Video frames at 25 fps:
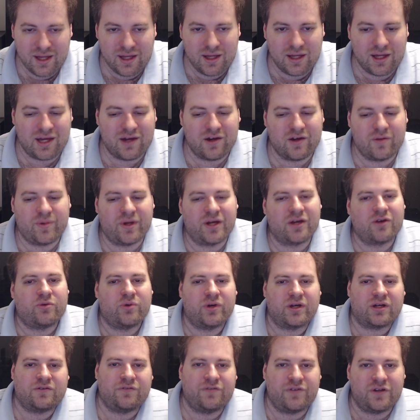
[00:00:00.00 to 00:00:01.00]
Hey everybody,
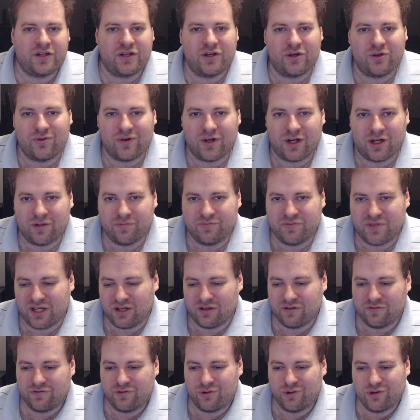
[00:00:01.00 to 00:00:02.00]
quick video update.
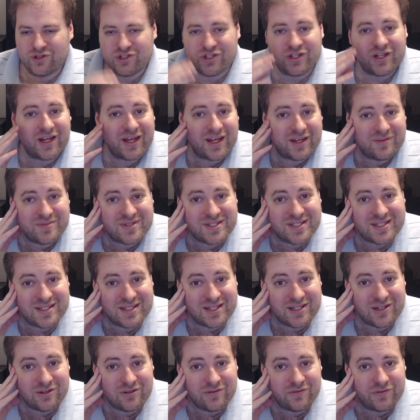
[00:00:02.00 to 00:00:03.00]
Unfortunately, I'm
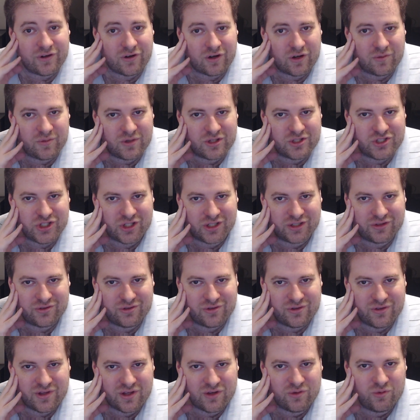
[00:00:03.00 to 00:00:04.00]
still very much
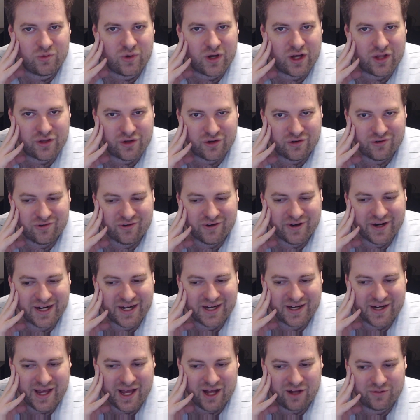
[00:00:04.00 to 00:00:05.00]
under the weather
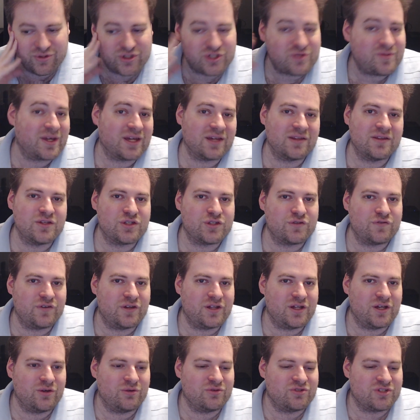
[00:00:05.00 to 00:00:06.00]
right now. I'm just making this
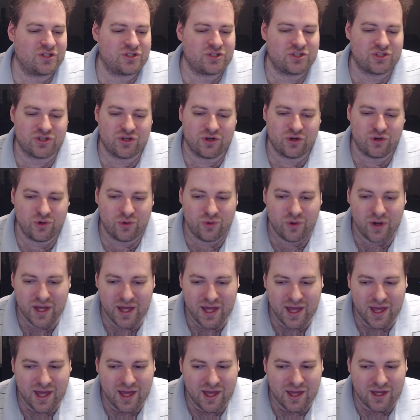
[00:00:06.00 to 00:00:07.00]
video just so,
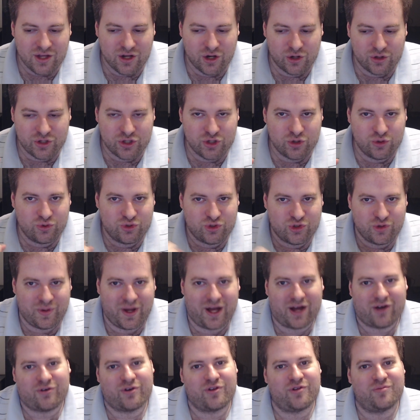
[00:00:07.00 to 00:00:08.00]
you know, the YouTube
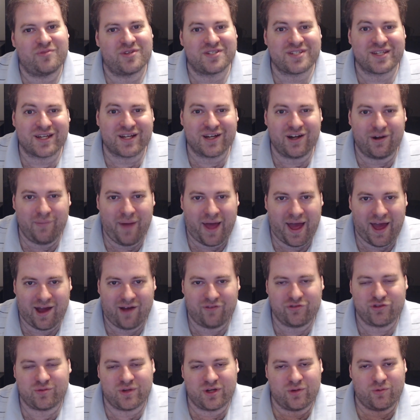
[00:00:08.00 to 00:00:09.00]
algorithm doesn't come
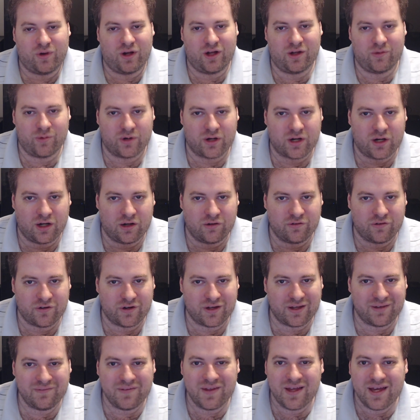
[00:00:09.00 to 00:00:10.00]
after me while I'm
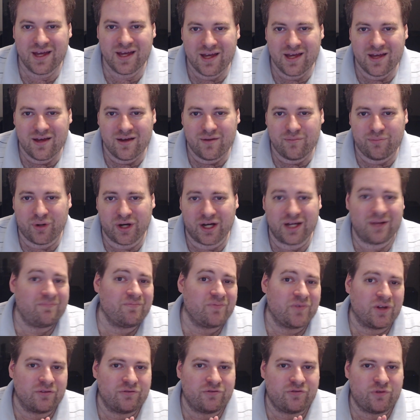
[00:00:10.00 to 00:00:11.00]
recovering. But
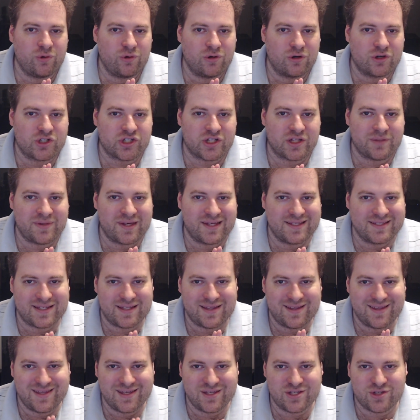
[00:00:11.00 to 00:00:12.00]
unfortunately, it means
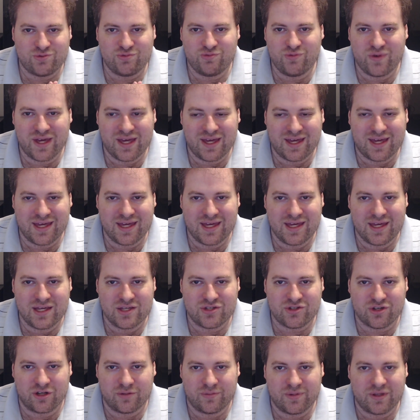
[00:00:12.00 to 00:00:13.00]
that this week
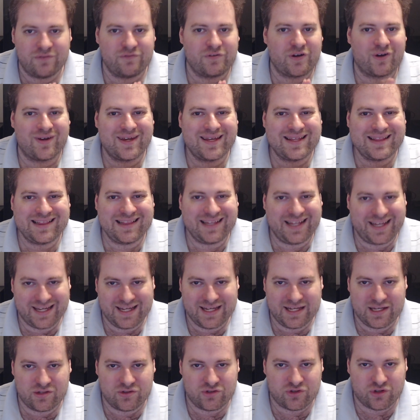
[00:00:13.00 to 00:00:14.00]
is going to be very
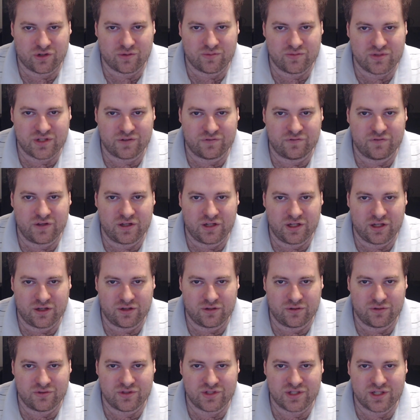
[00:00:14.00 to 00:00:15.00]
light in terms of
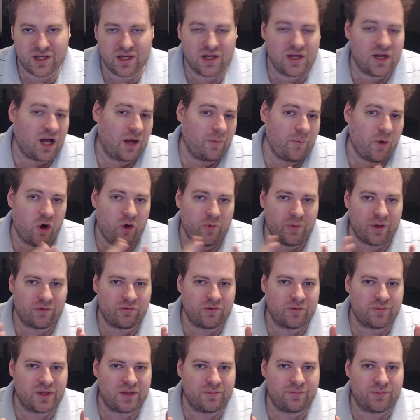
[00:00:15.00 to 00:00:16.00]
videos. I'm hoping I'm
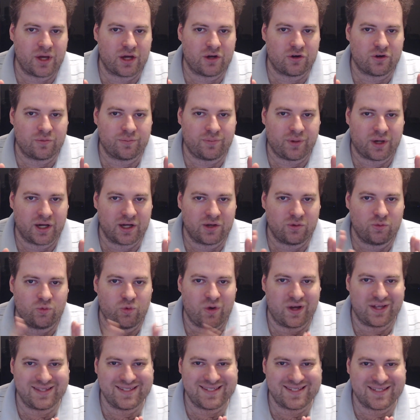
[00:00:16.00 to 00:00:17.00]
going to be better by
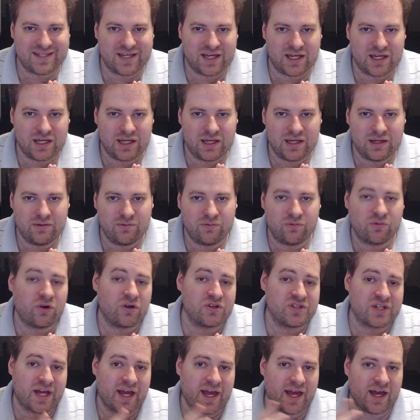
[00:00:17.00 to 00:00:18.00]
Wednesday
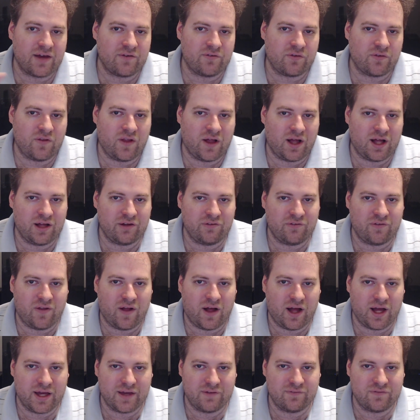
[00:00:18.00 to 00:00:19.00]
because I have a lot of
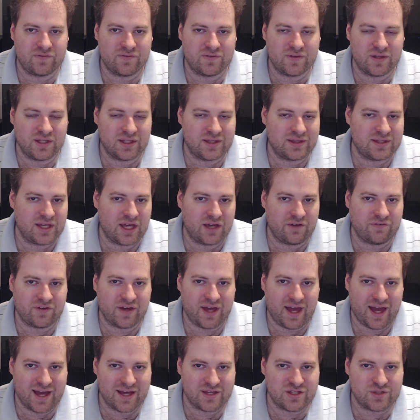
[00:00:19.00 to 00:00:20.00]
live
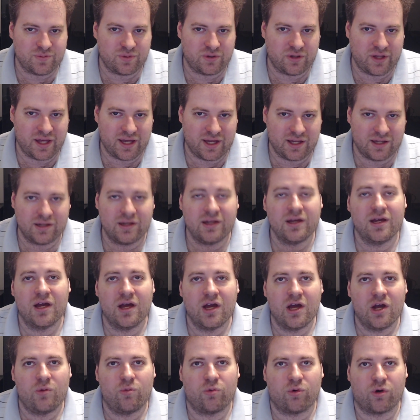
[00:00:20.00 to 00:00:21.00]
devcasts planned.
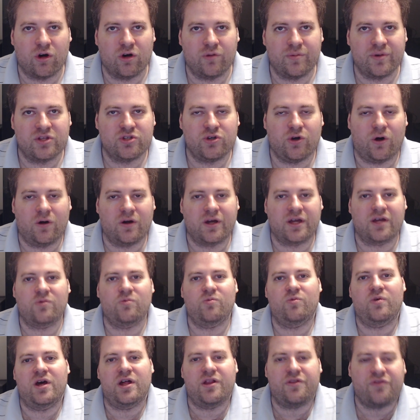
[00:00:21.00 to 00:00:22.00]
We're going to be
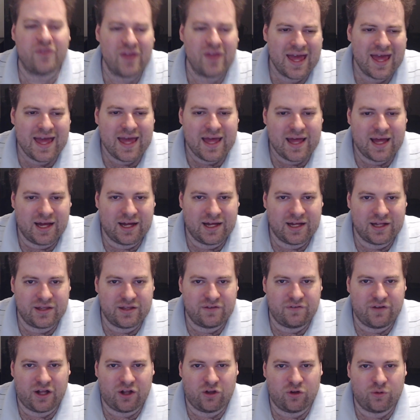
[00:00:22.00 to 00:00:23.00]
talking with a
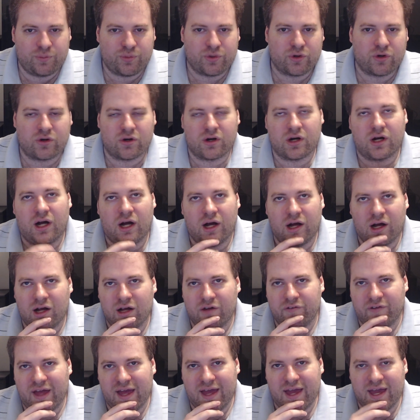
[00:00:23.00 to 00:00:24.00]
developer
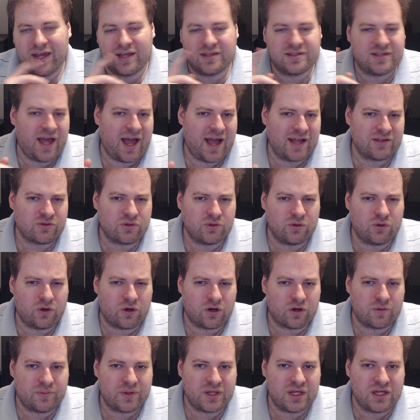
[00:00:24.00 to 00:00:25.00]
of a tactical
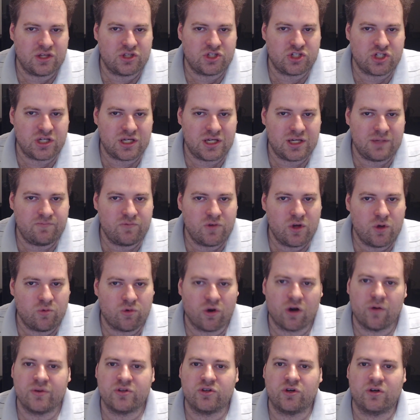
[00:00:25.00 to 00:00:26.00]
RPG.
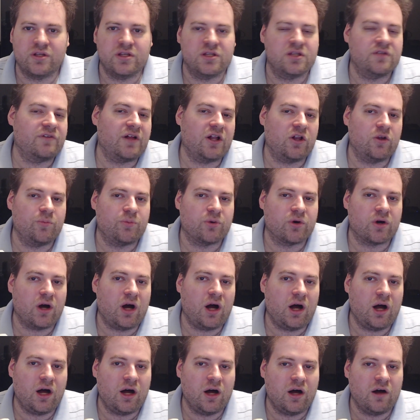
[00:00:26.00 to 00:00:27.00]
We're going to be talking to the developer
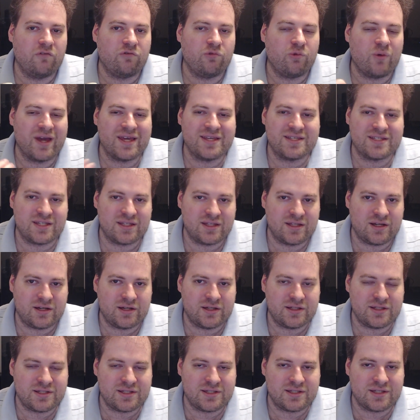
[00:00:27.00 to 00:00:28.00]
of
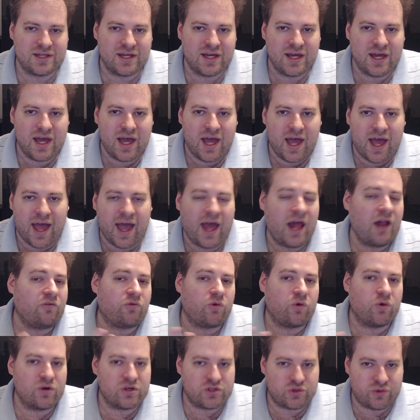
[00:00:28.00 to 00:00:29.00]
Wastenauts. And
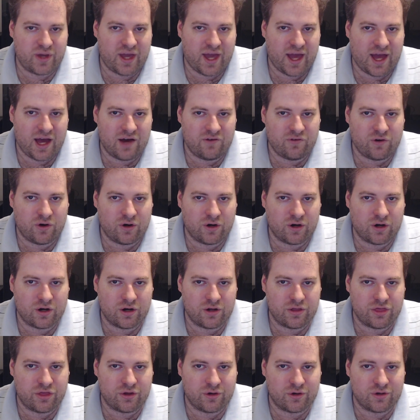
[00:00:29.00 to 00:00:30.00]
of course, we have our
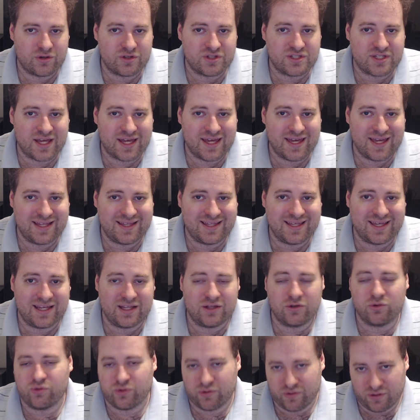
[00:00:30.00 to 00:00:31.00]
Thursday Indie
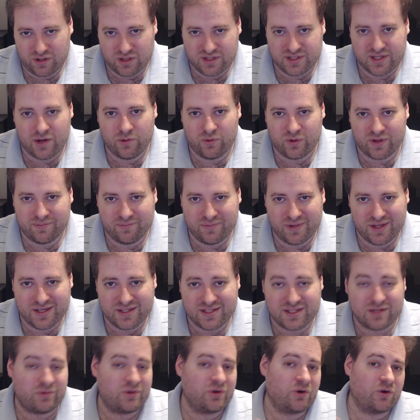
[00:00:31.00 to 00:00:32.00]
Inquiries that we
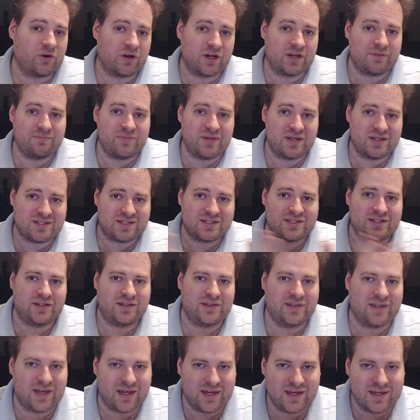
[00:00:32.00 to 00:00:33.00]
missed, and we already missed
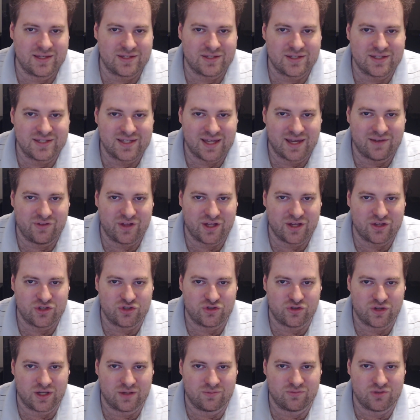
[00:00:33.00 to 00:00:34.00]
Sunday's Safely
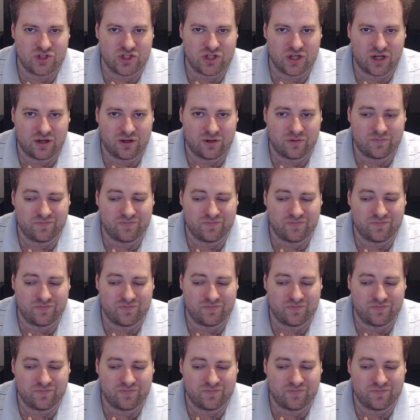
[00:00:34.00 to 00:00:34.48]
Extreme show.